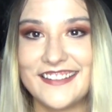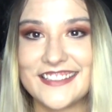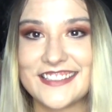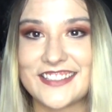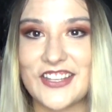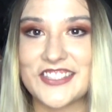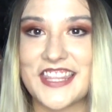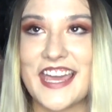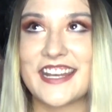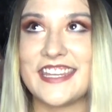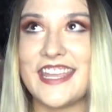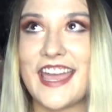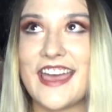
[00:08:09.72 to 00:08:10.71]
So is that
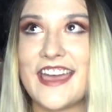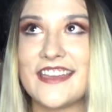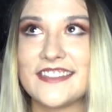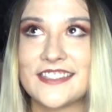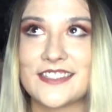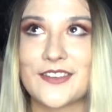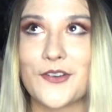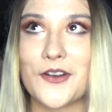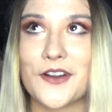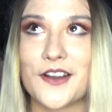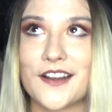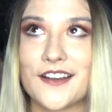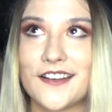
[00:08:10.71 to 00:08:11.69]
a yes,
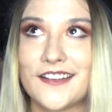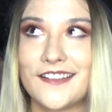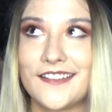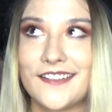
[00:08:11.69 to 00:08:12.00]
or?